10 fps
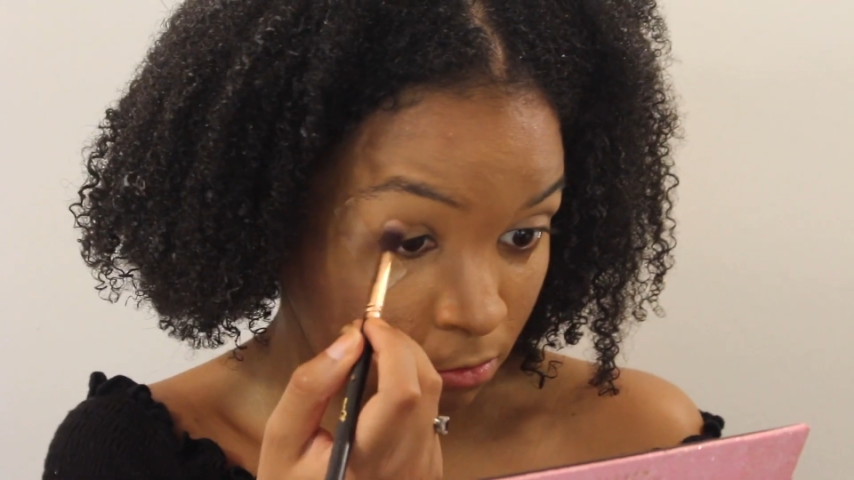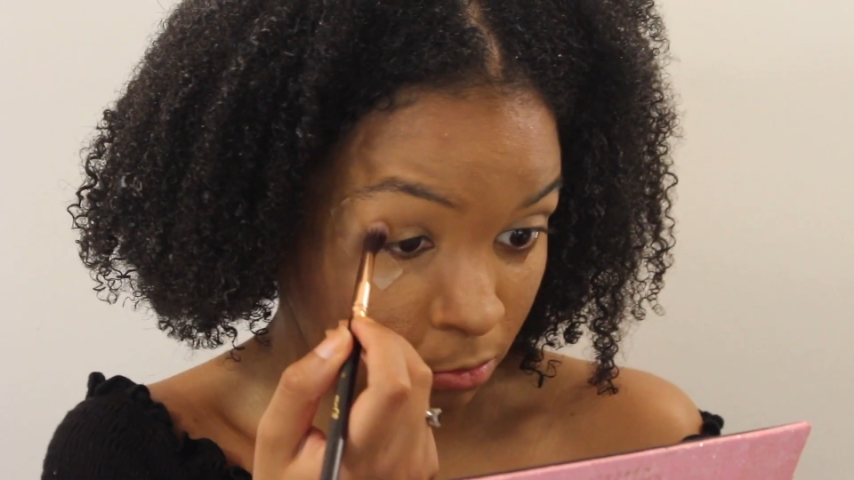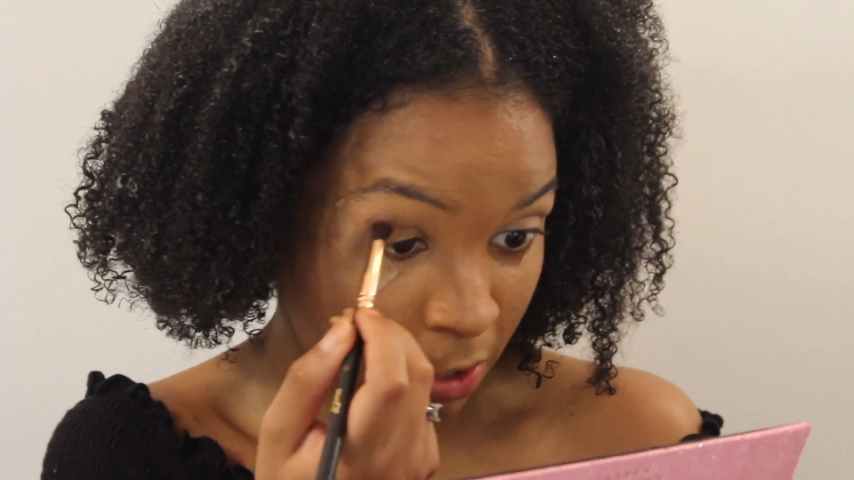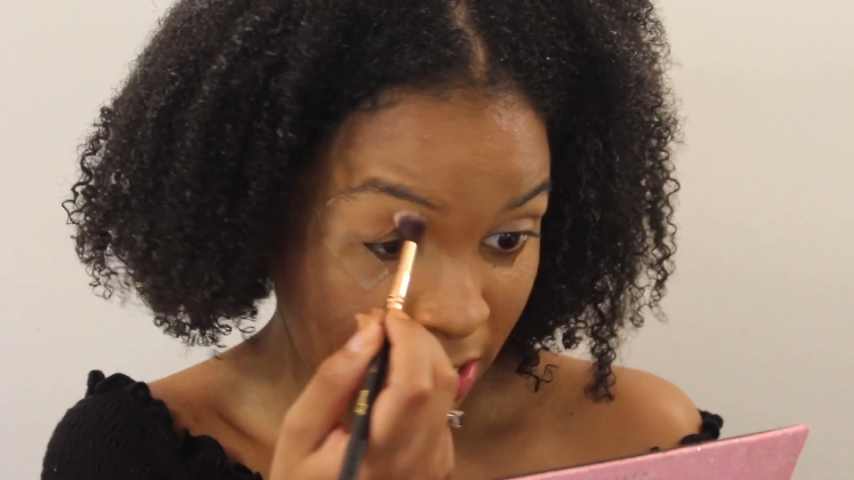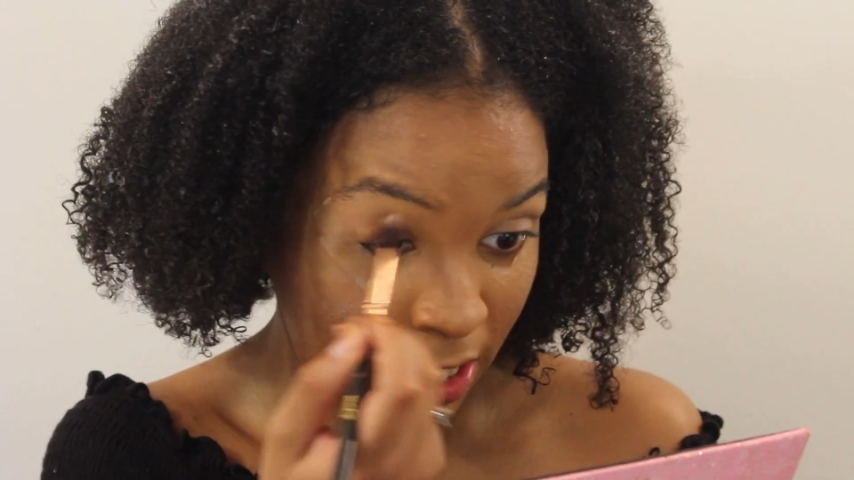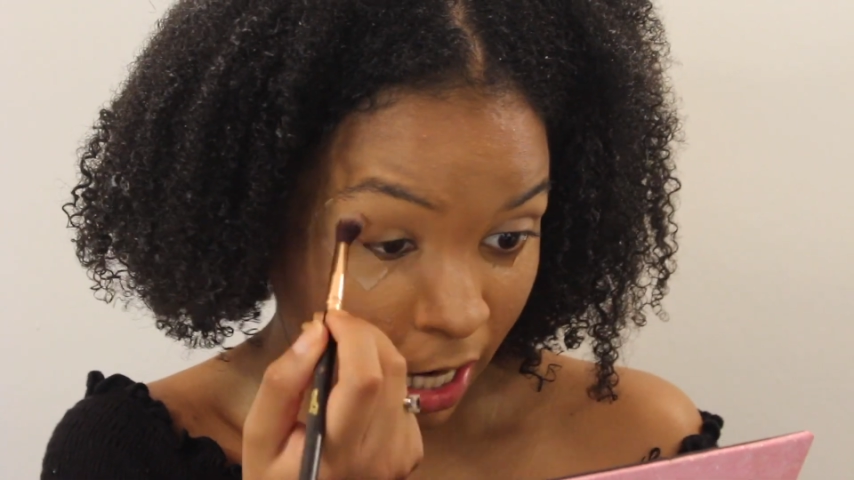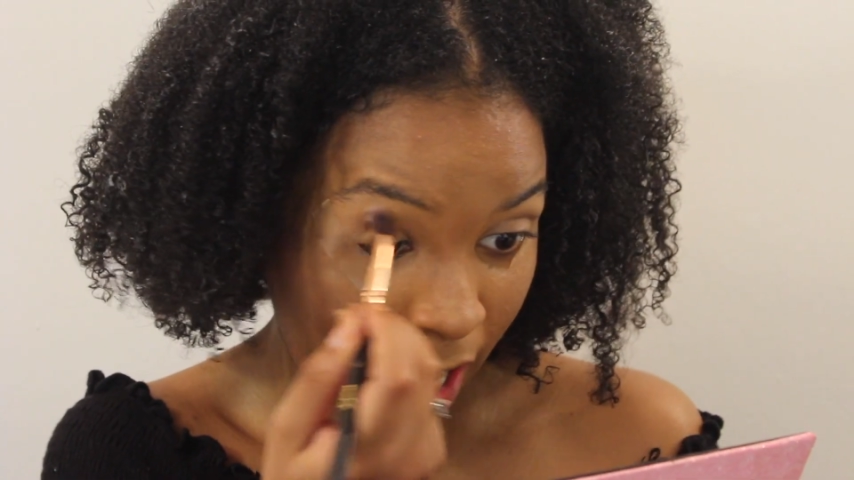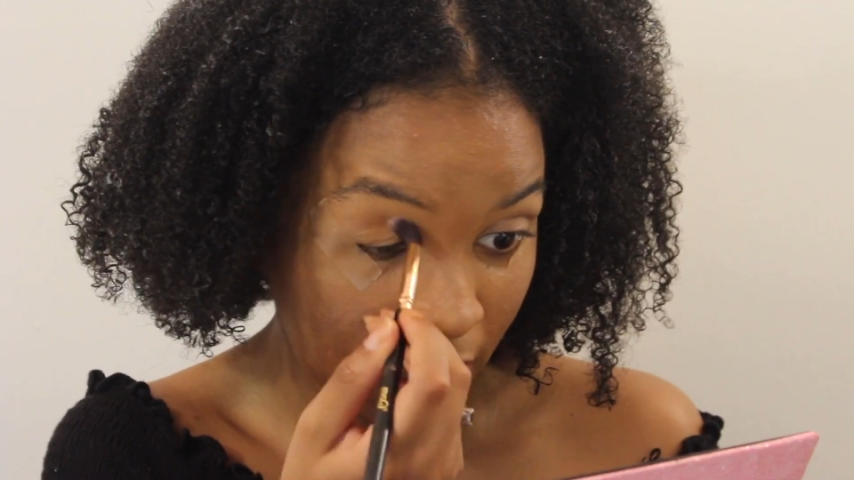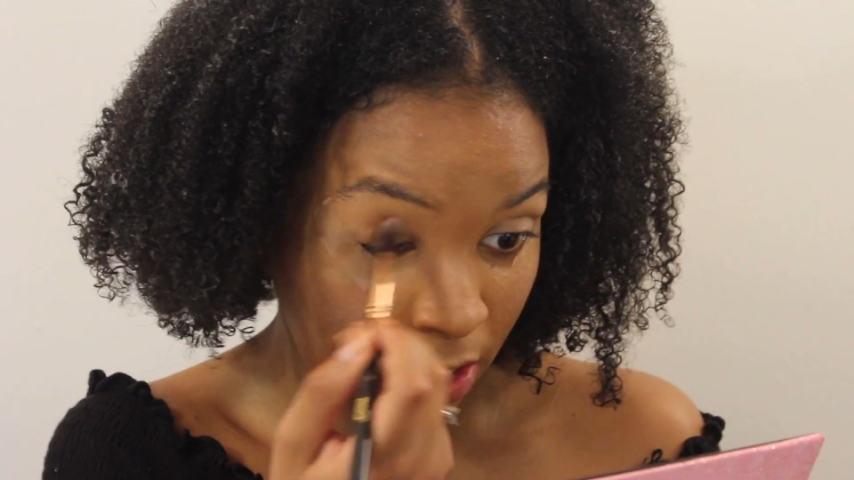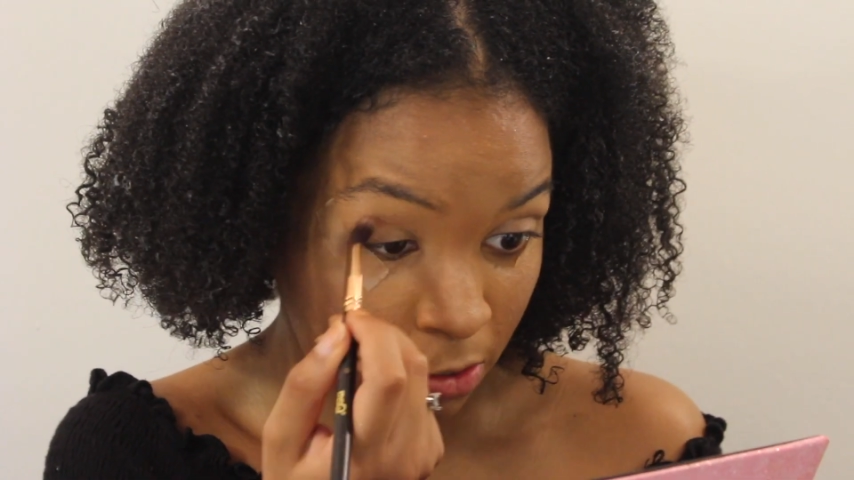what's an
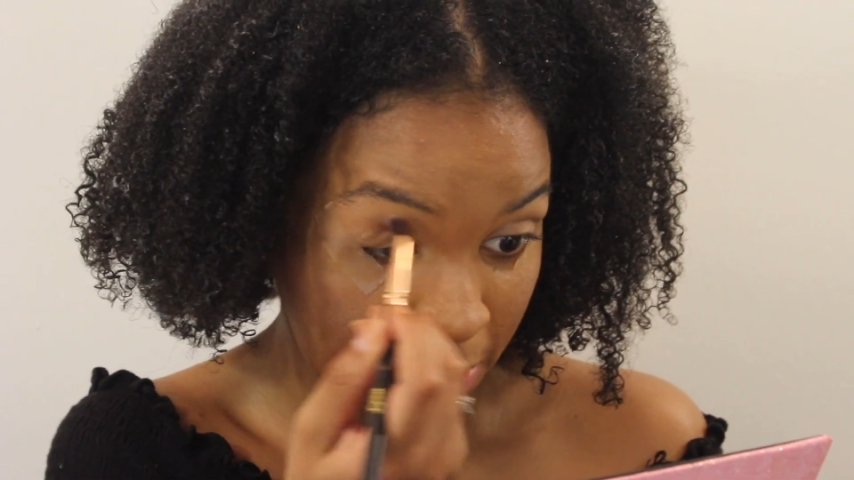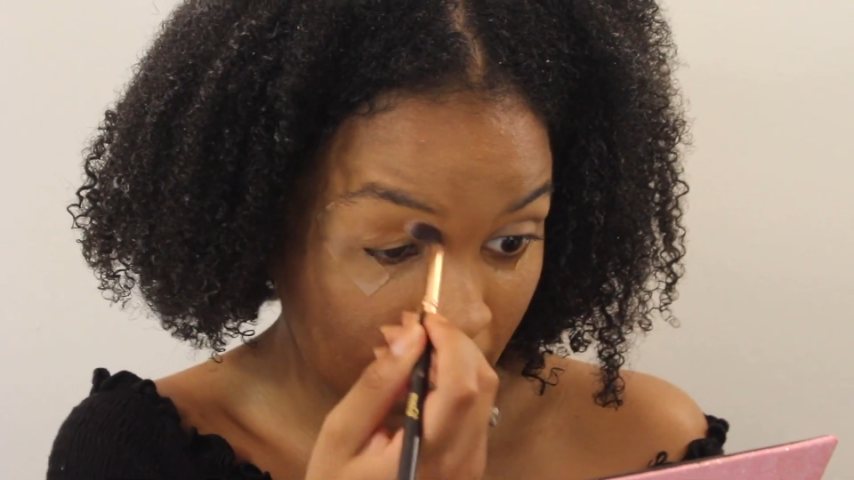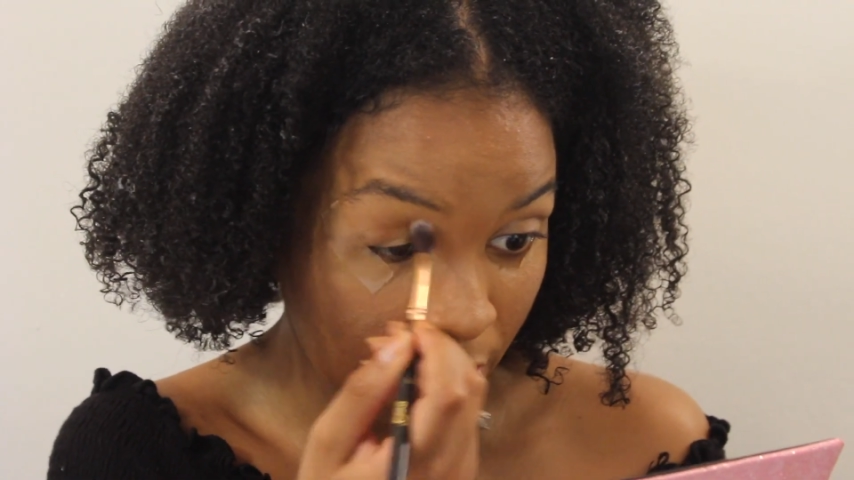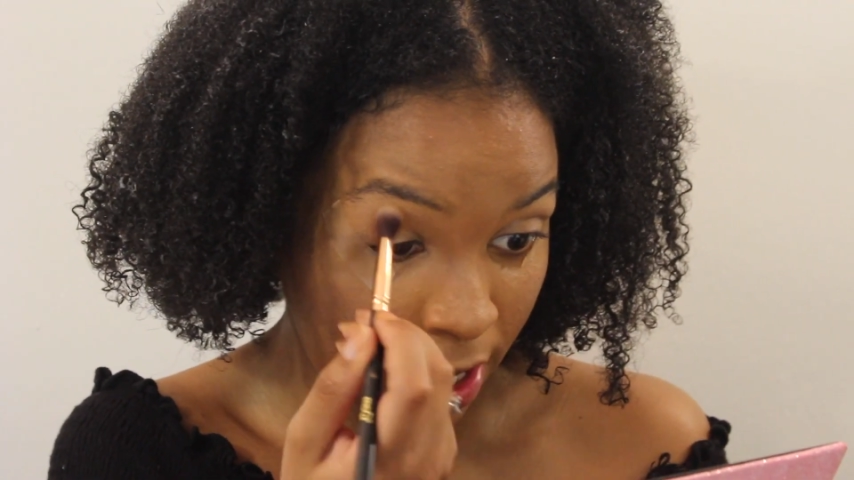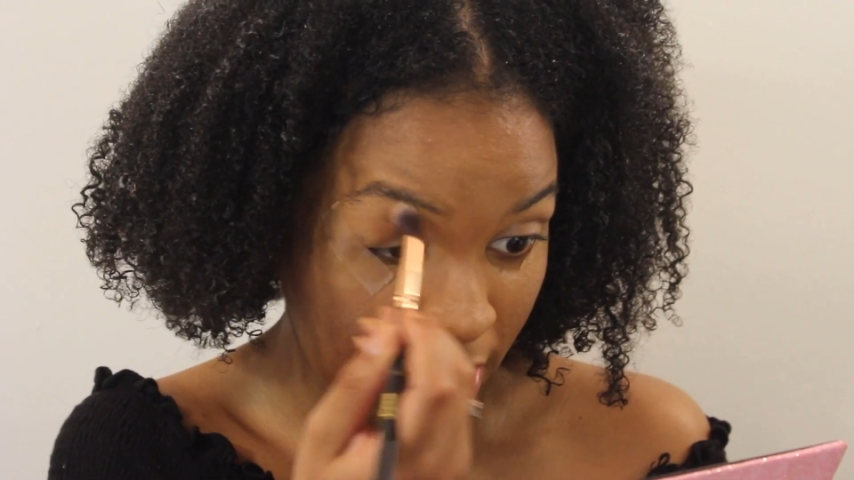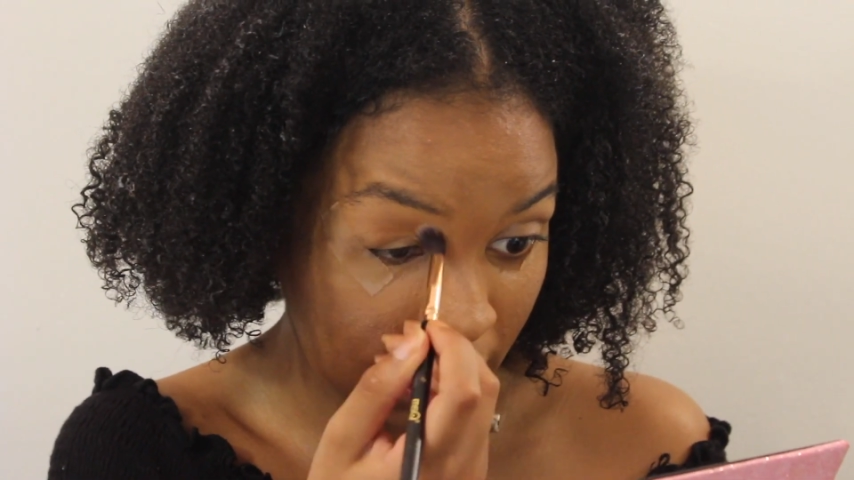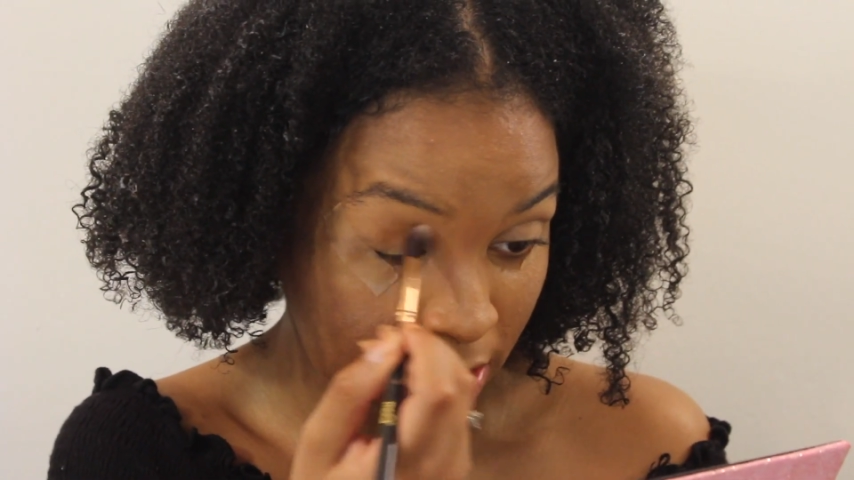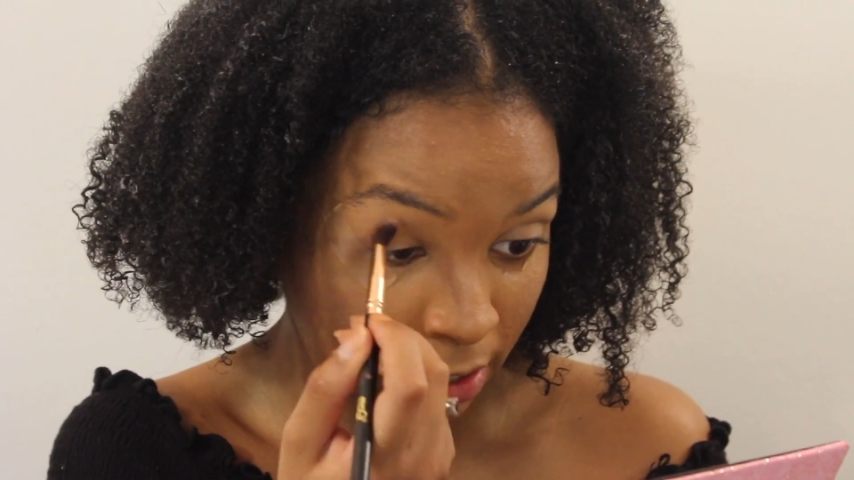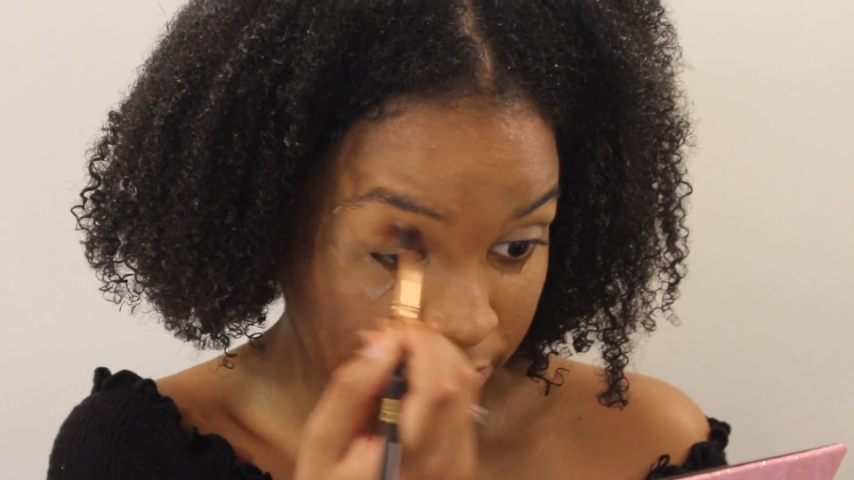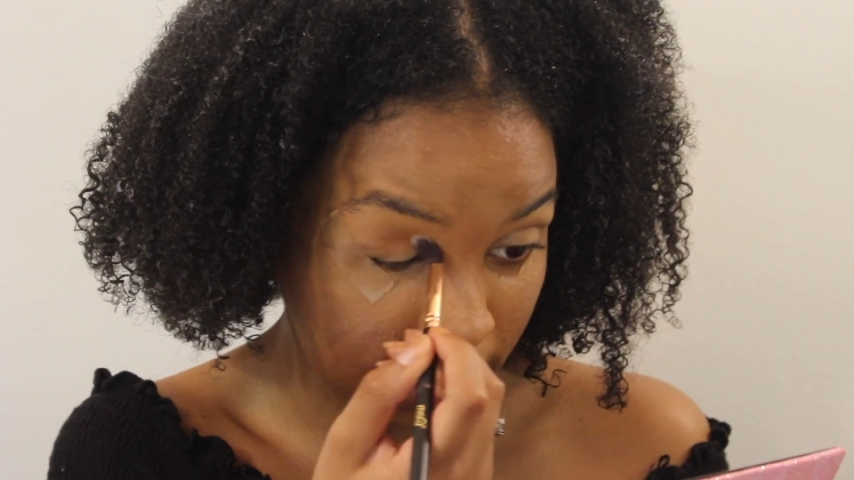eye look without any
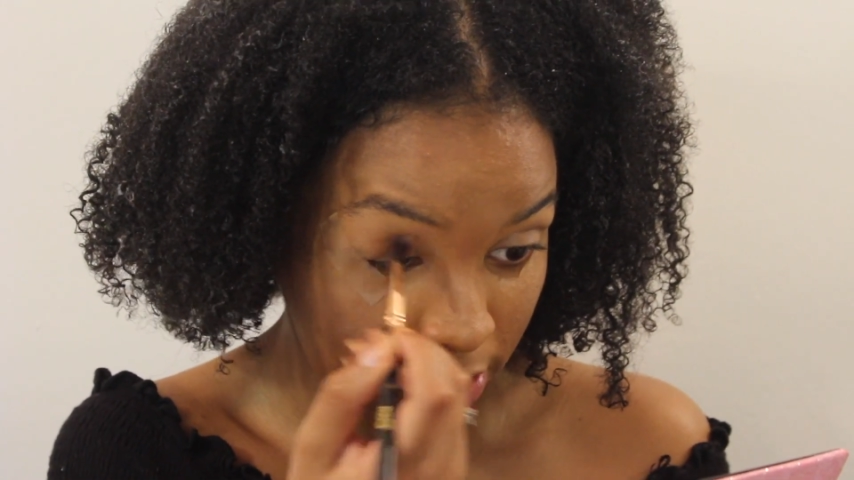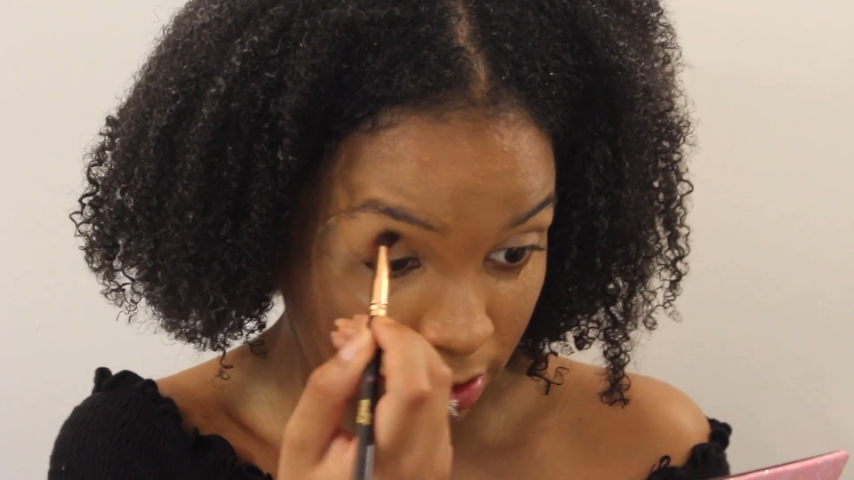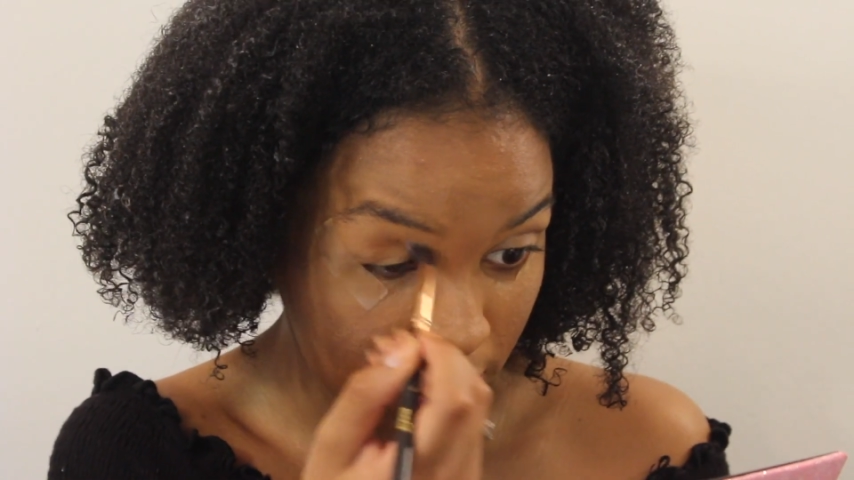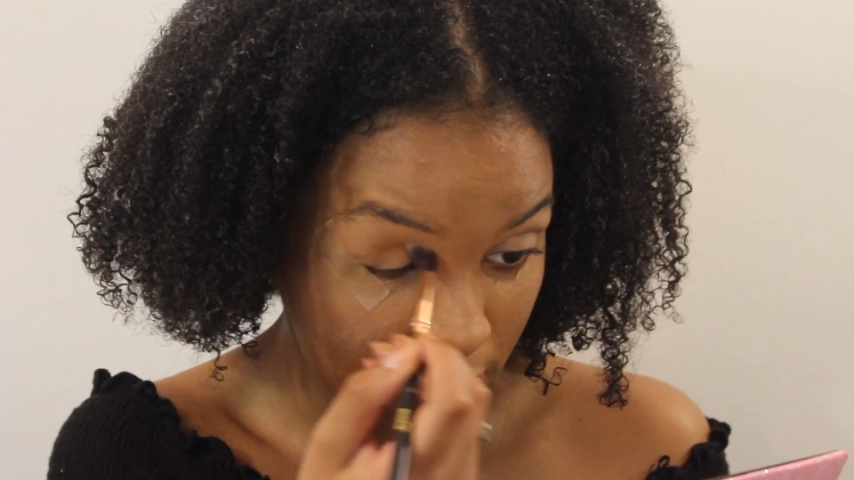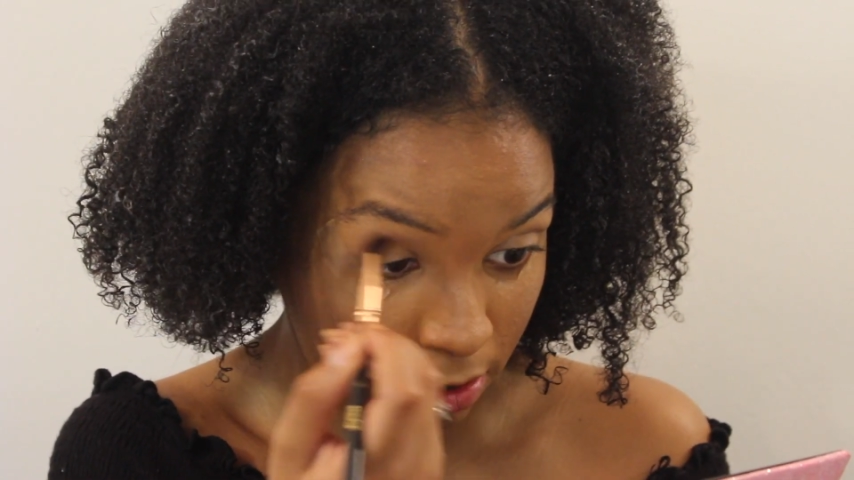definition?